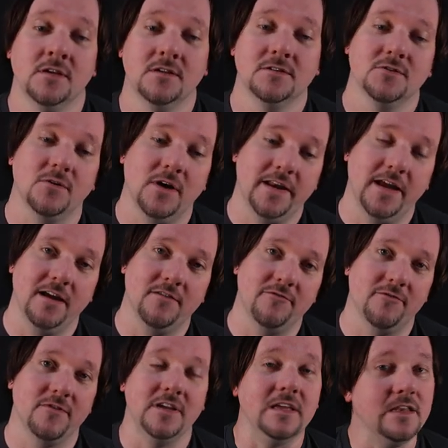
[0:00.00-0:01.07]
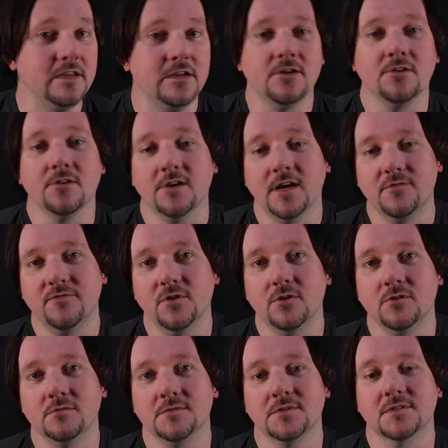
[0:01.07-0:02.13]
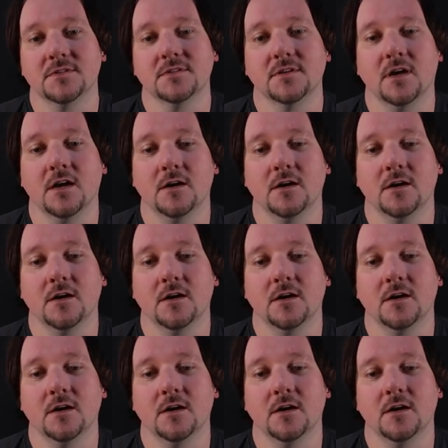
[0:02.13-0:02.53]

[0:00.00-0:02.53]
So I'd have in-ear headphones